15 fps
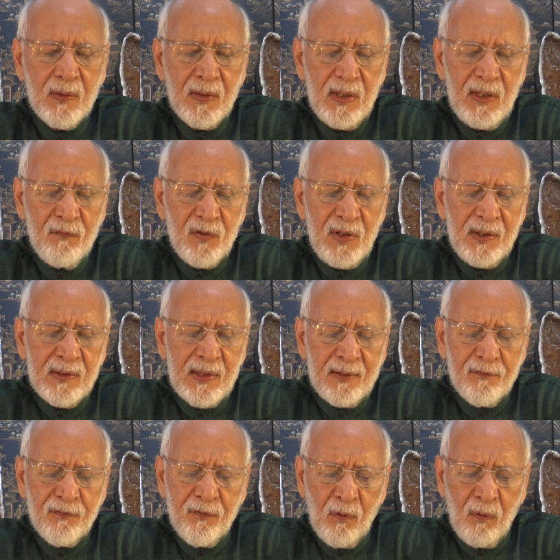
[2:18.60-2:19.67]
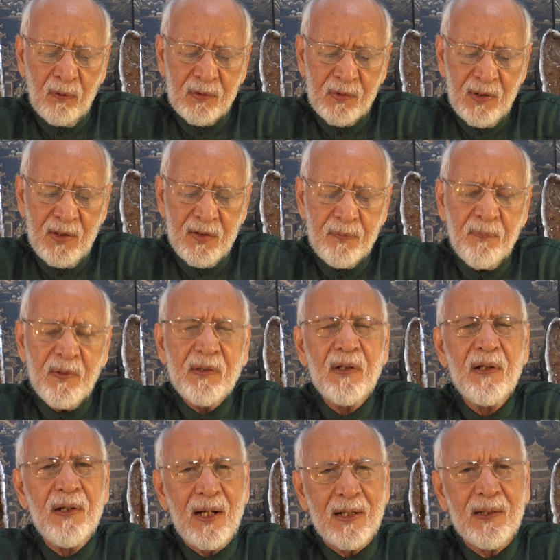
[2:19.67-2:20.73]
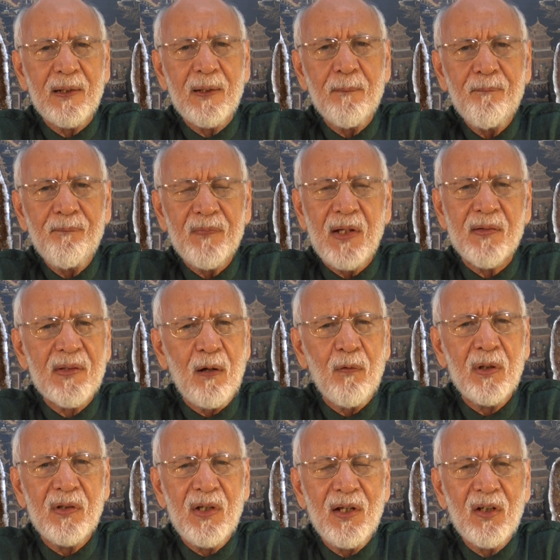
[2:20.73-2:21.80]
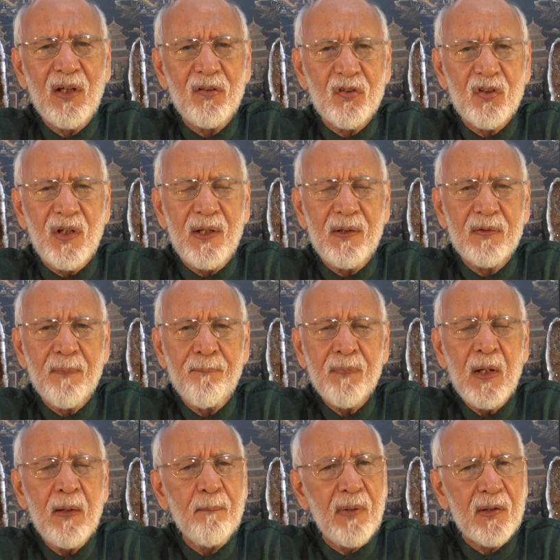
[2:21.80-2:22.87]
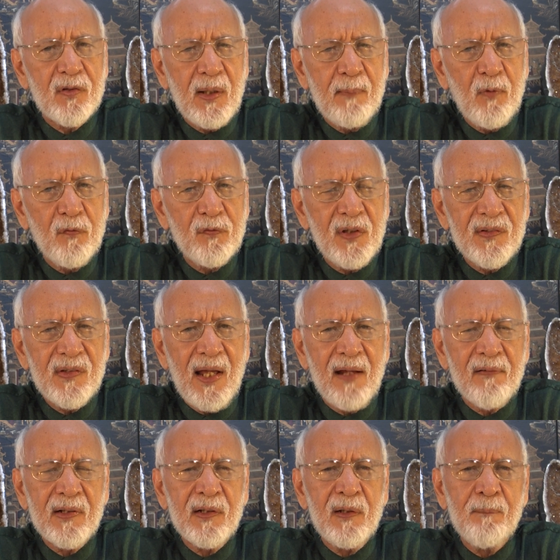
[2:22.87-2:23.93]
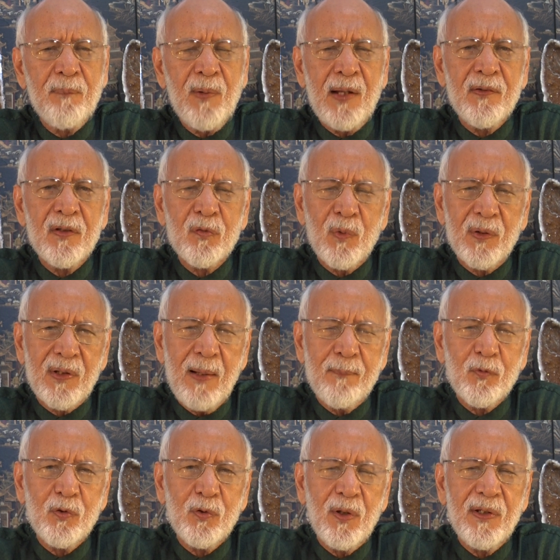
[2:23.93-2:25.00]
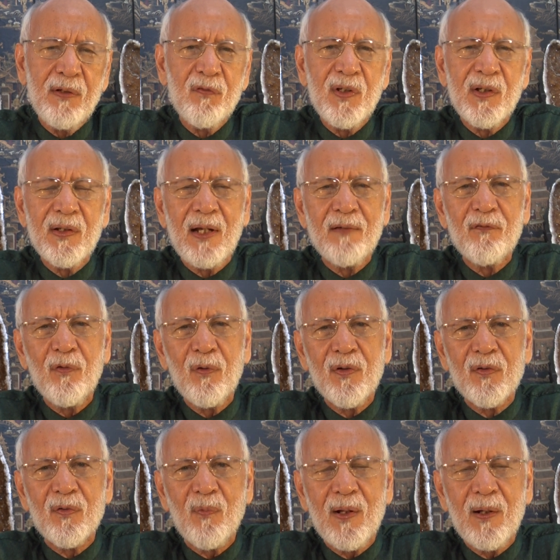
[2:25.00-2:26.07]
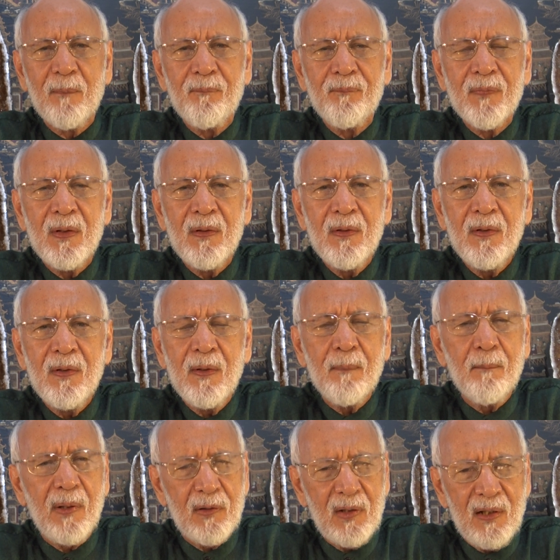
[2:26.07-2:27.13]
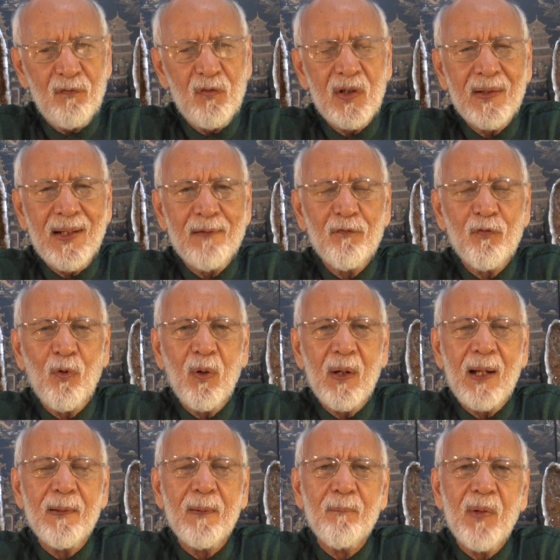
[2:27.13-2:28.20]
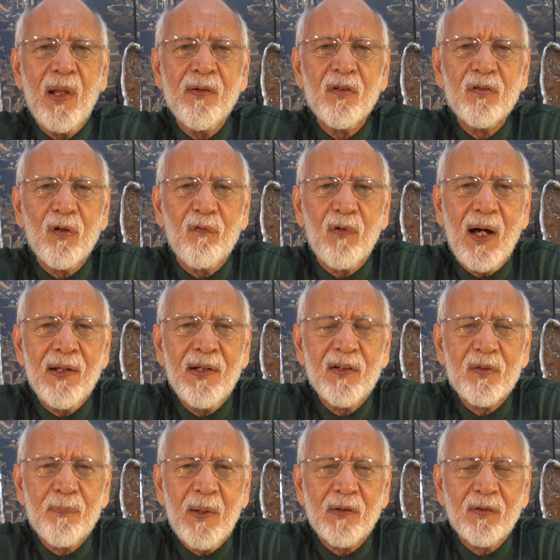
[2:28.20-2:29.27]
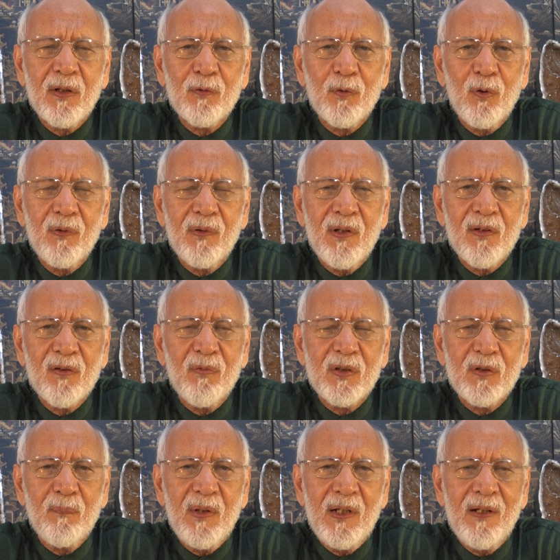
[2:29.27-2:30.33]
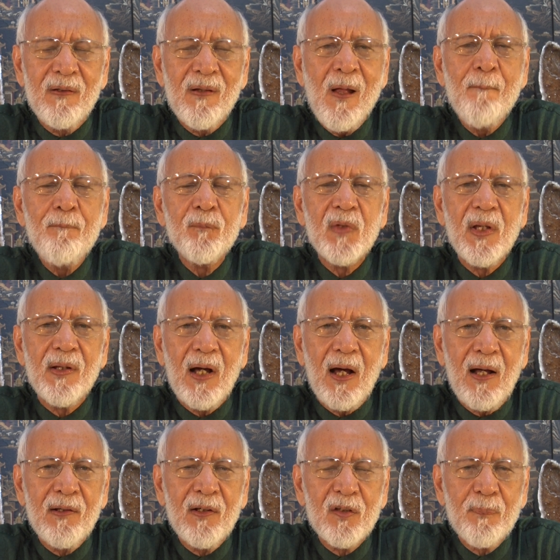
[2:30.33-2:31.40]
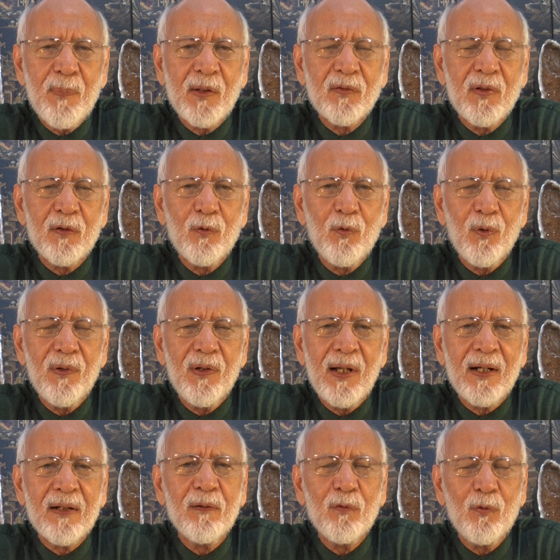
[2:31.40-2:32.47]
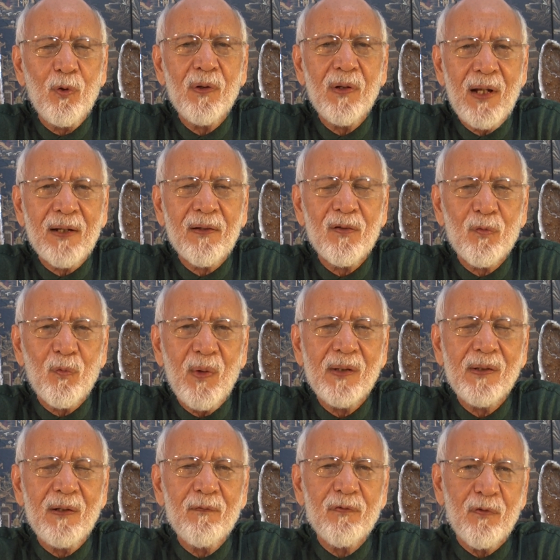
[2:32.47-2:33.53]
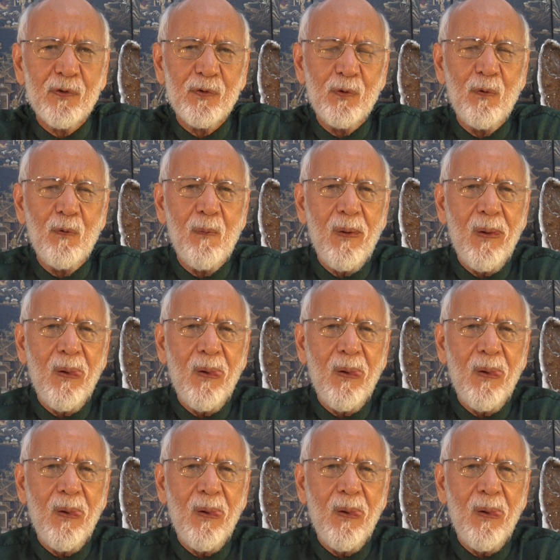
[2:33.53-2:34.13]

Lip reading: Evening nightfall turns pretty lucky. That's how a day can change. But some of these arrogant planners will come to your evening nightfall as well. But the evening nightfall are the planners of unexpected goodness, which means that unexpected good luck is waiting for you